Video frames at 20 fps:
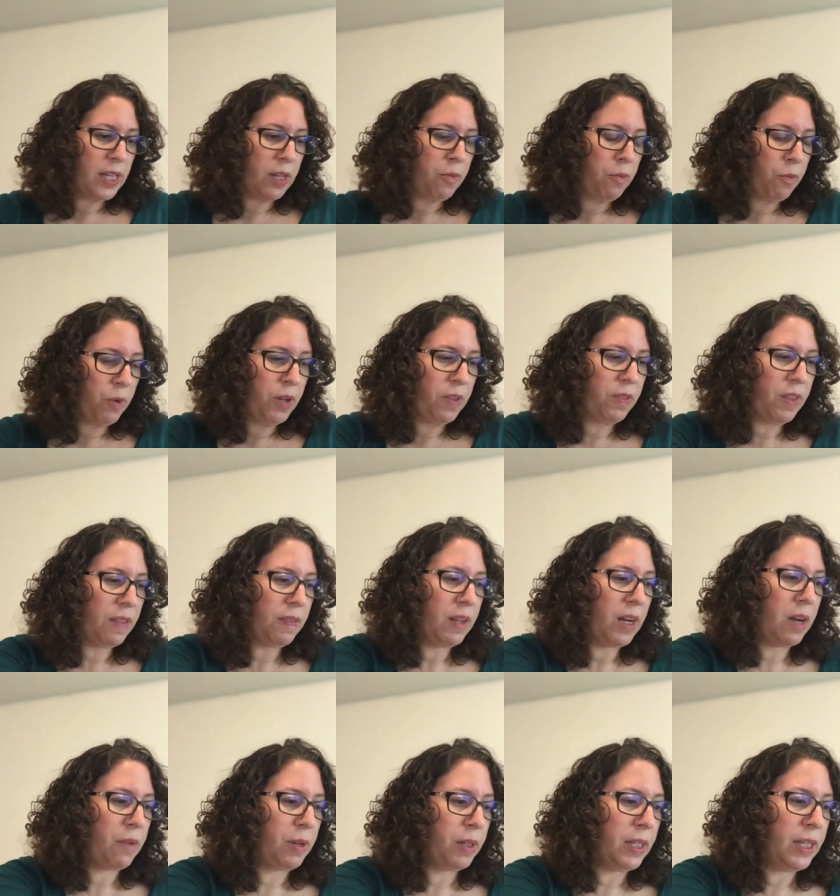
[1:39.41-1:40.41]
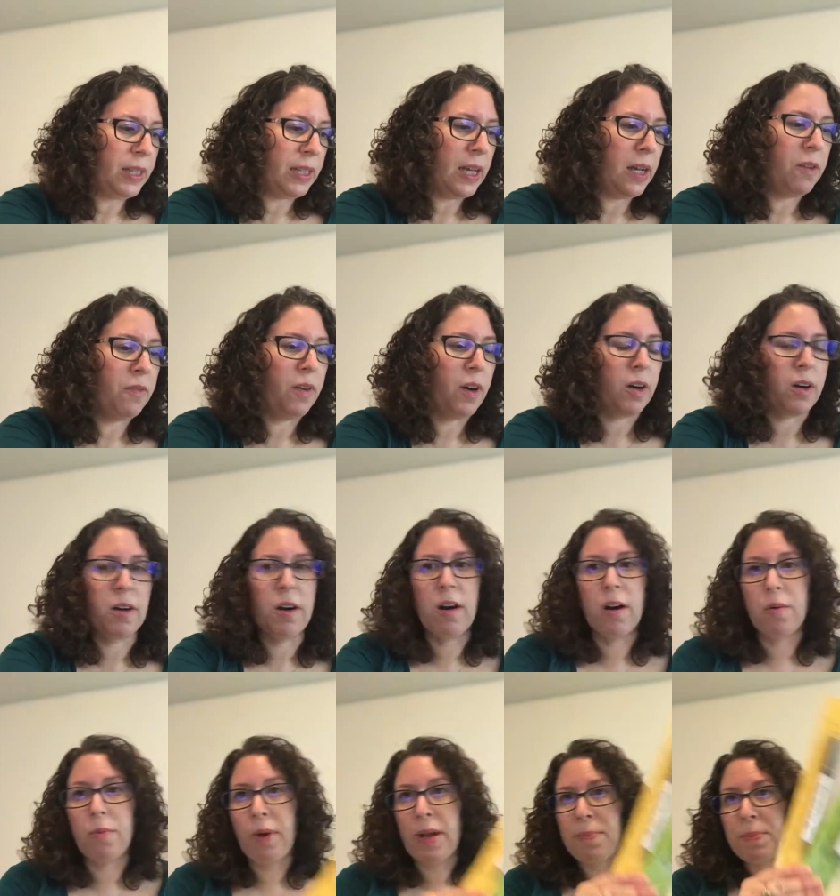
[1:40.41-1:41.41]
and one thing that I really love are
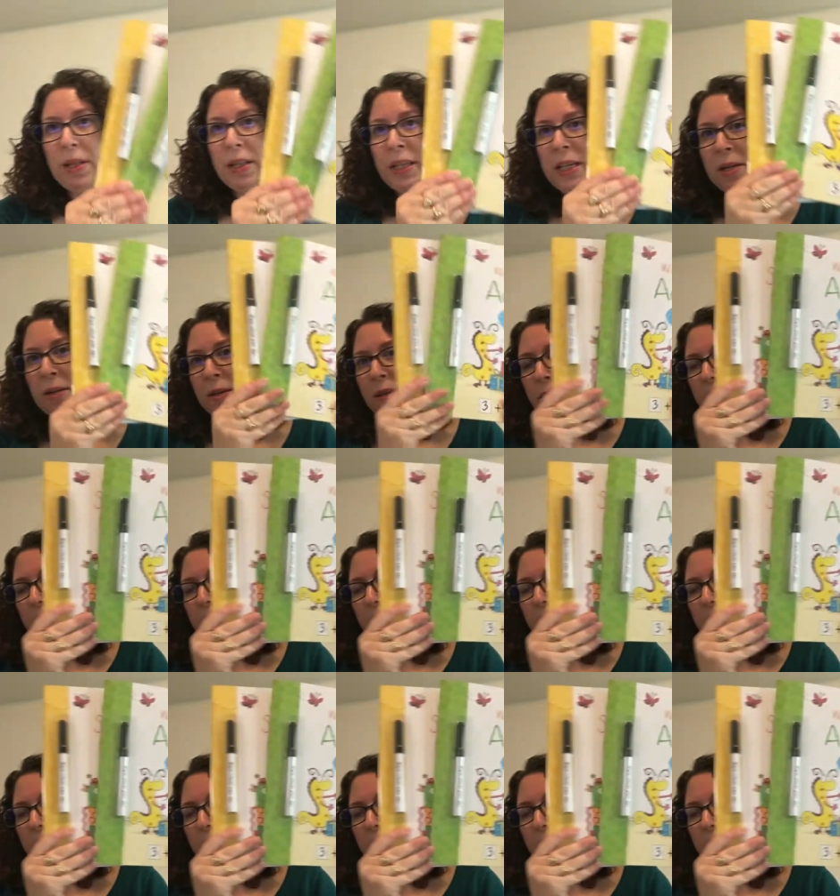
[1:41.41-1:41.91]
our Wipe Clean